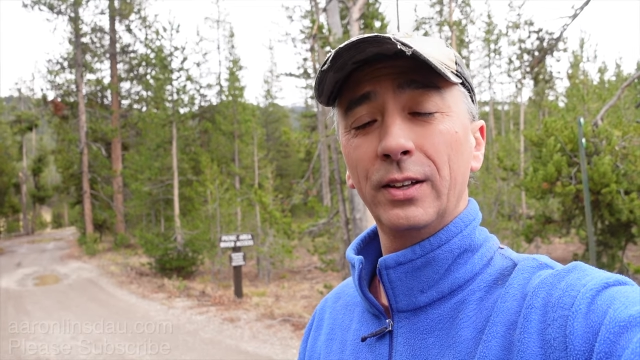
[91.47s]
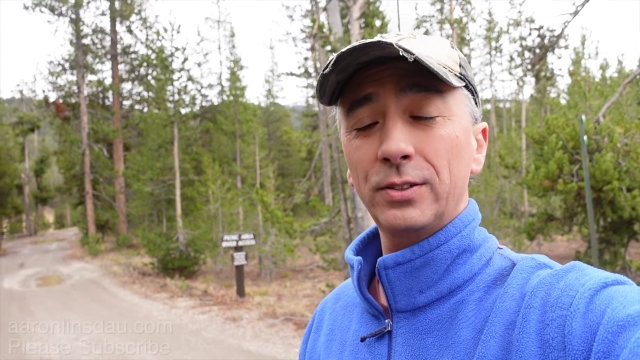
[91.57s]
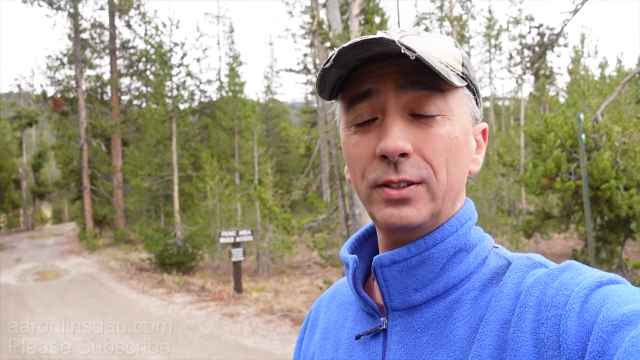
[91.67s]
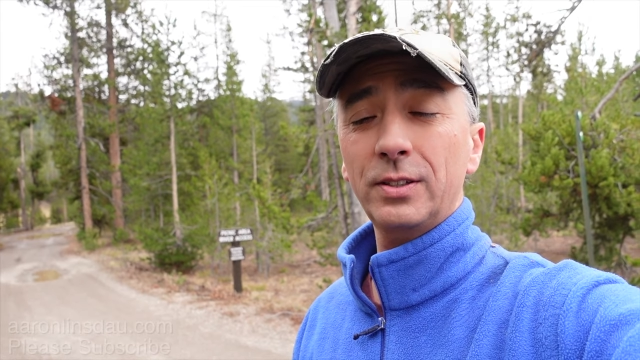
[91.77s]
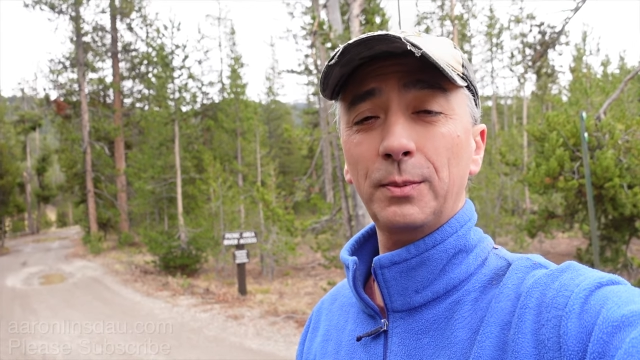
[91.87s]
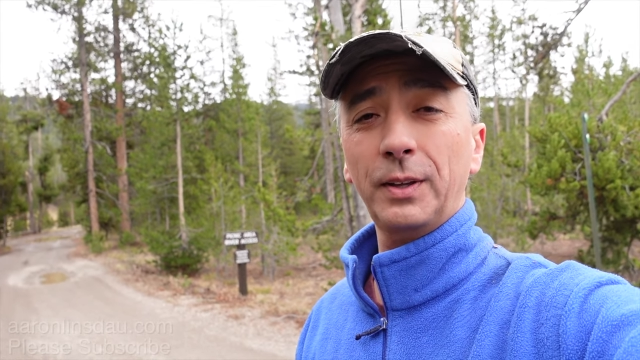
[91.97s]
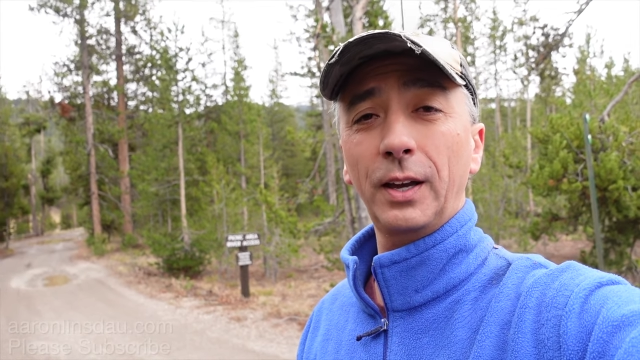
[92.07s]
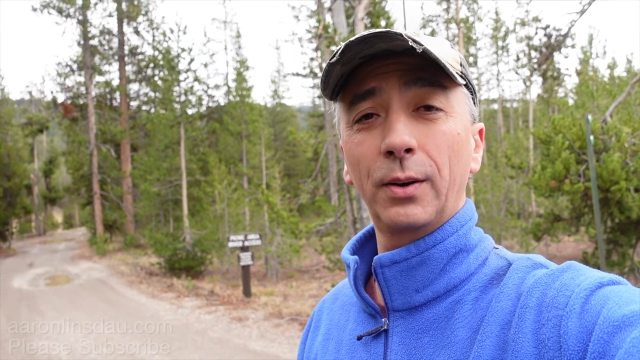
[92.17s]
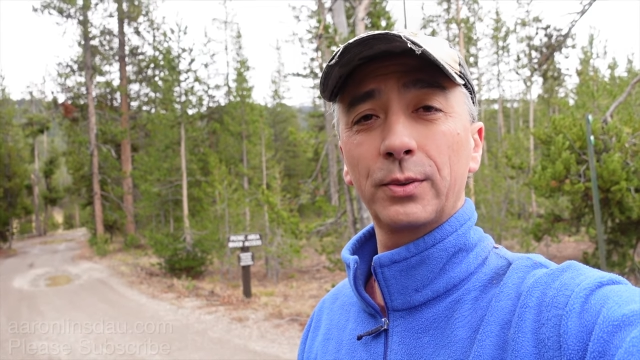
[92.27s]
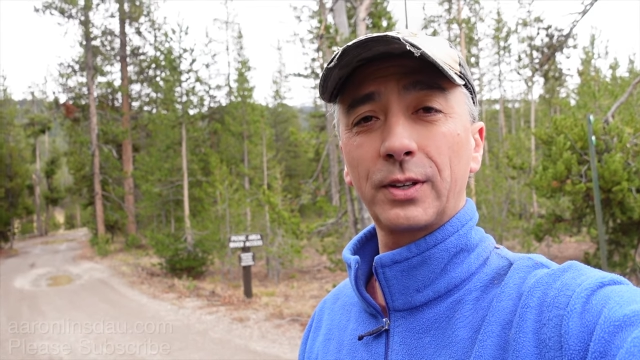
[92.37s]
So it's something
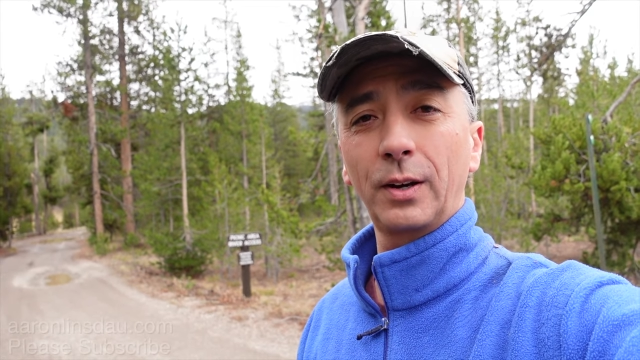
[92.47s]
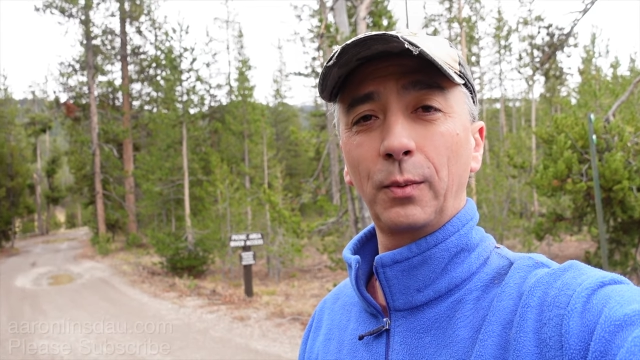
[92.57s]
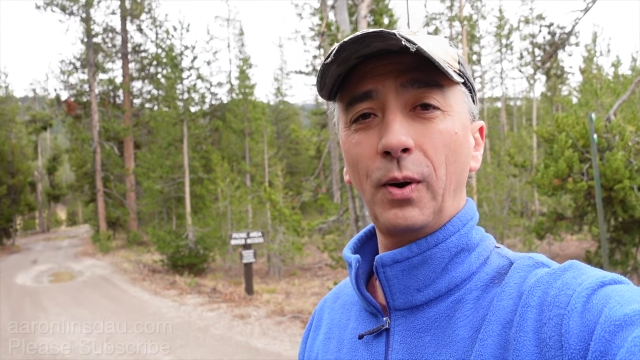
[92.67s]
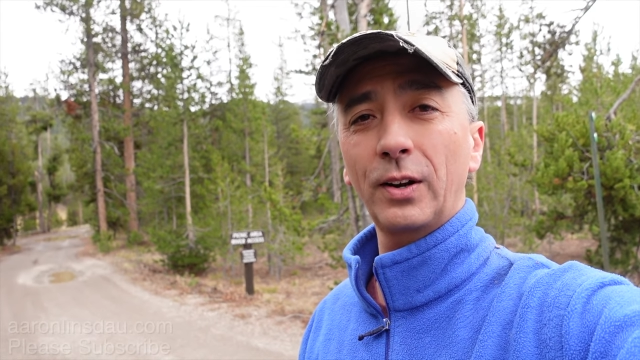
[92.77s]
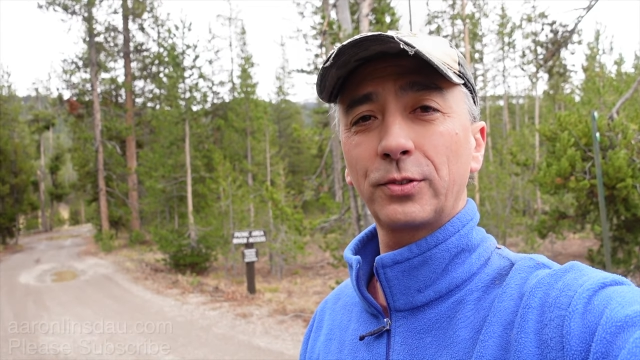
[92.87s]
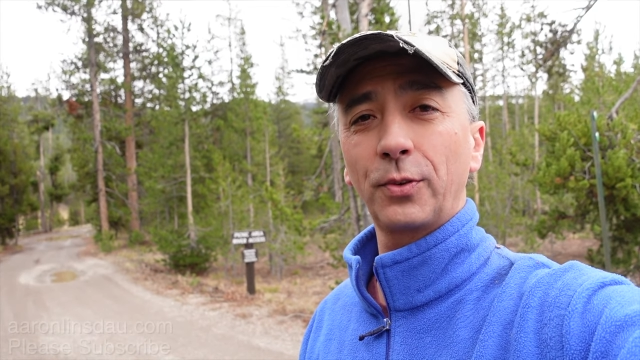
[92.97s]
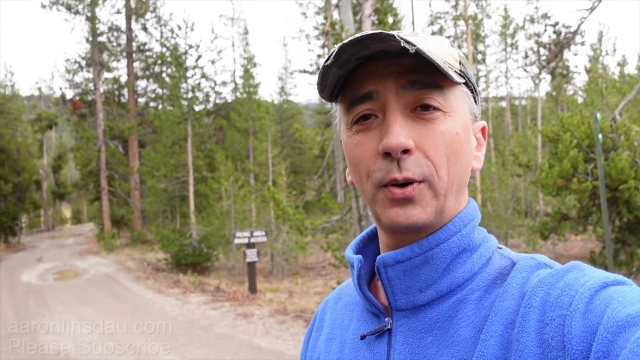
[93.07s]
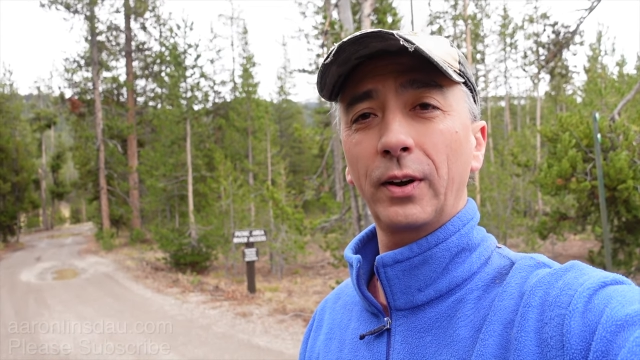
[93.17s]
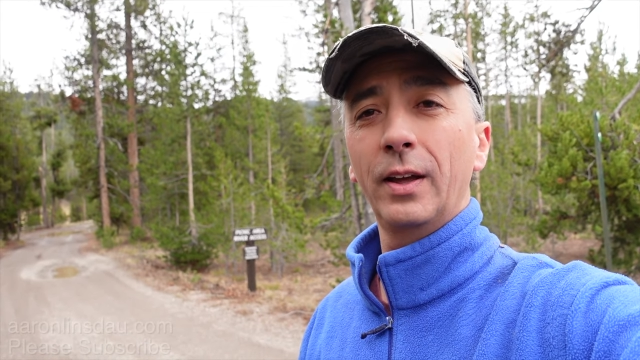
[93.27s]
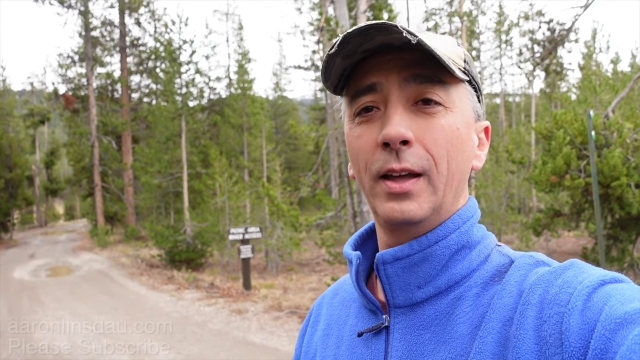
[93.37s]
I was gonna watch
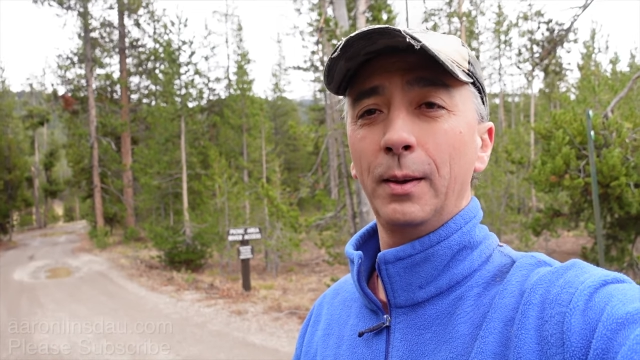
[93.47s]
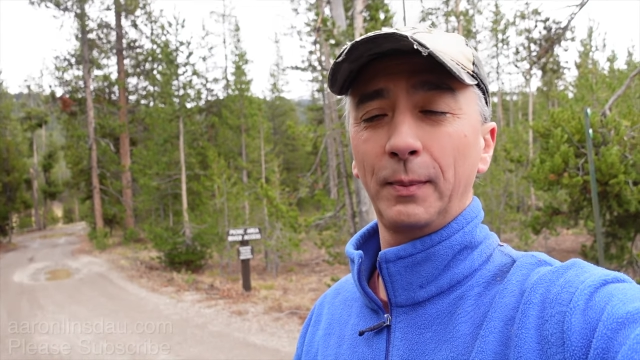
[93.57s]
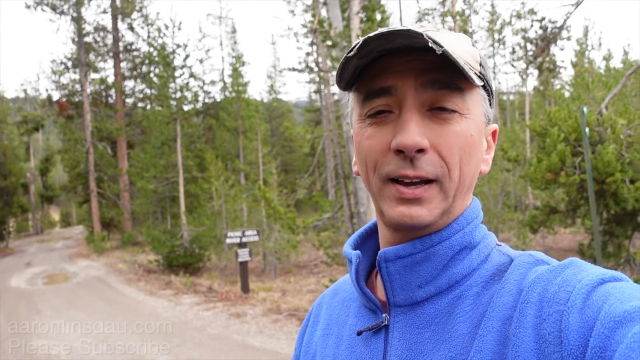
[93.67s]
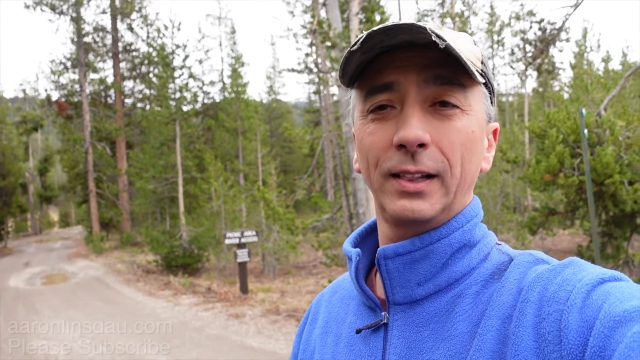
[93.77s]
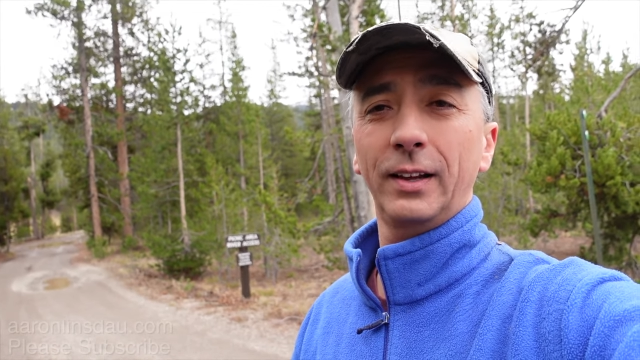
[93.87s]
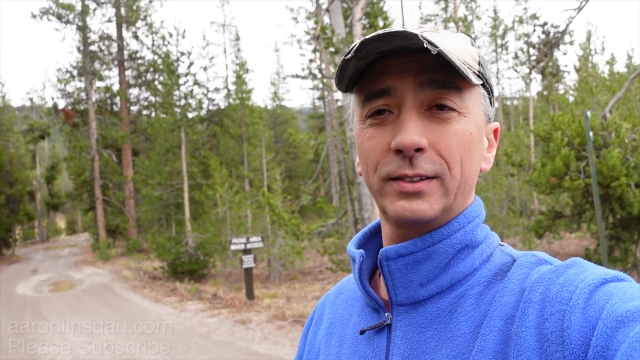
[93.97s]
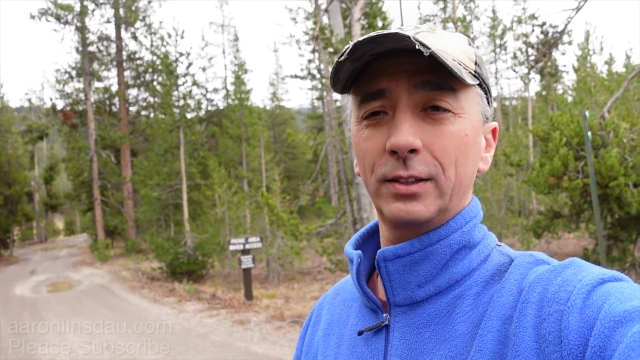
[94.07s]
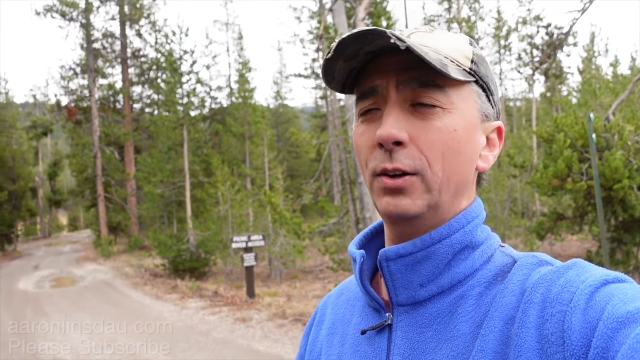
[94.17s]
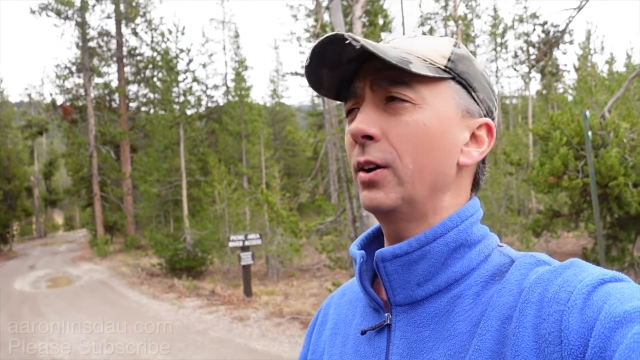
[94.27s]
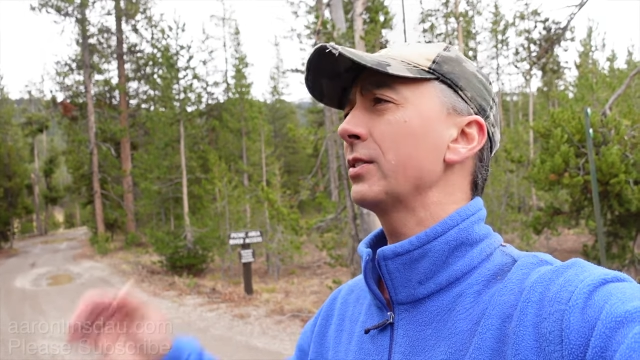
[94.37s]
for. Make lots
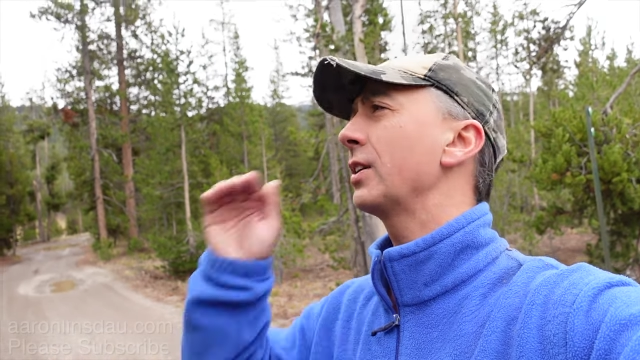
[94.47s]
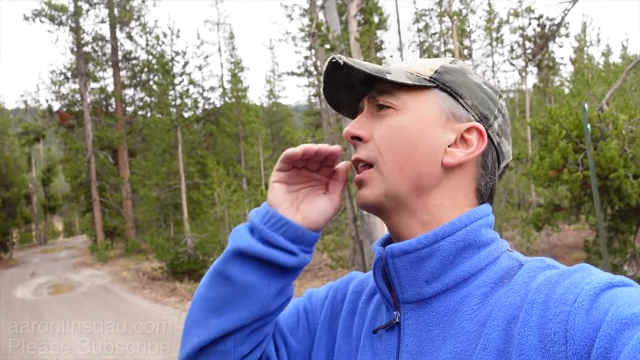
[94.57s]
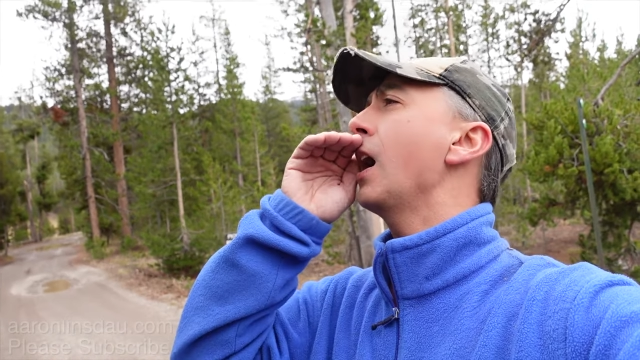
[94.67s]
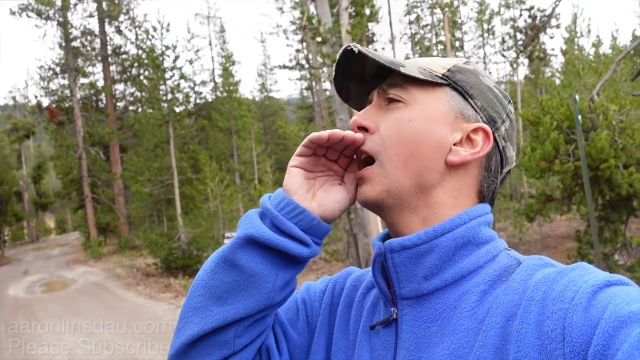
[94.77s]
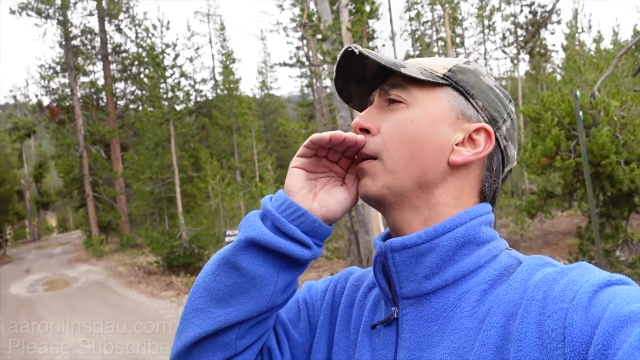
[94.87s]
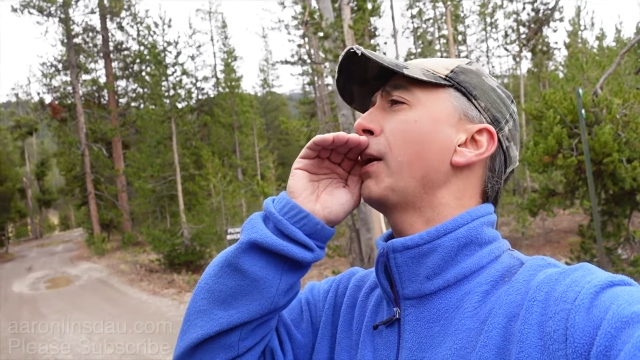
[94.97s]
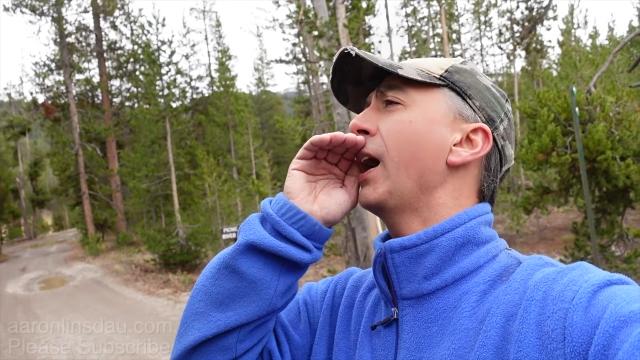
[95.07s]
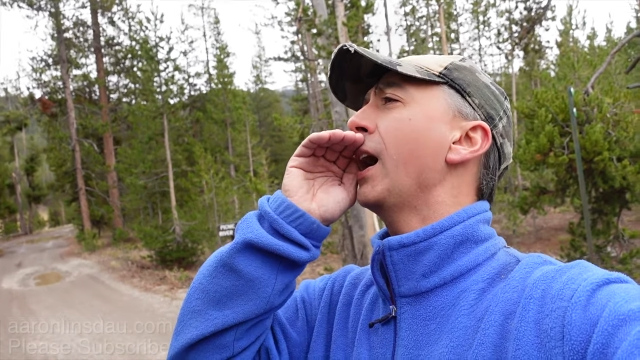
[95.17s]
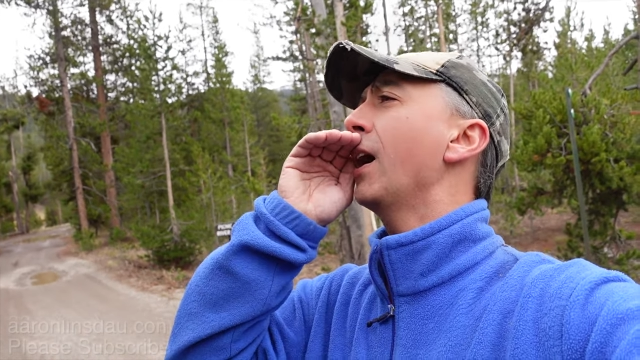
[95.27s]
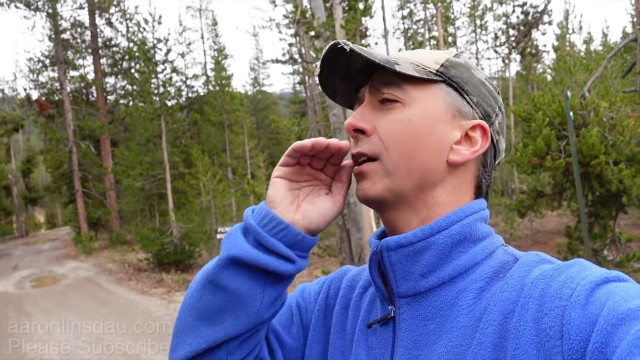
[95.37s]
of noise, hello
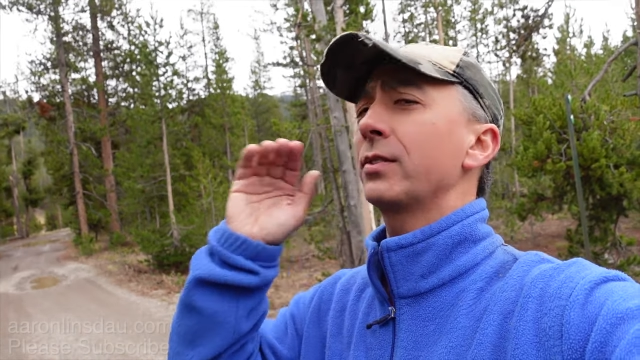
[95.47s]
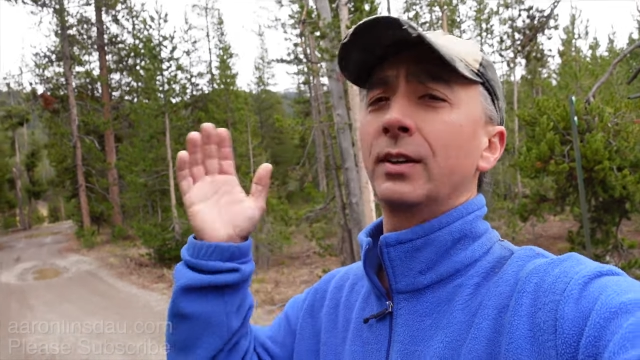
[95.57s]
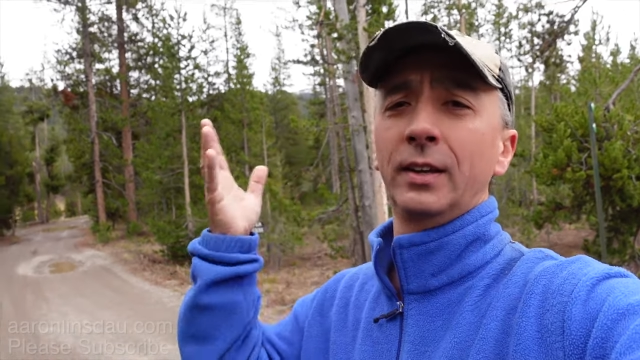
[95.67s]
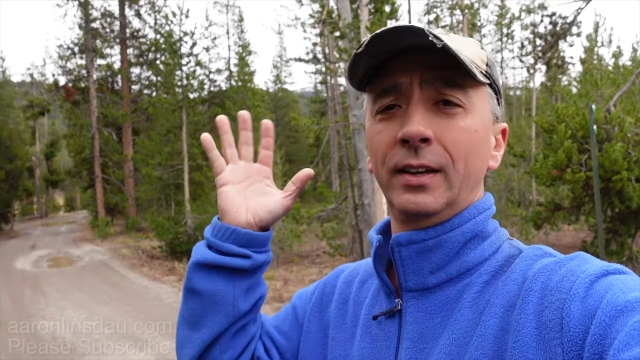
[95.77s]
bears!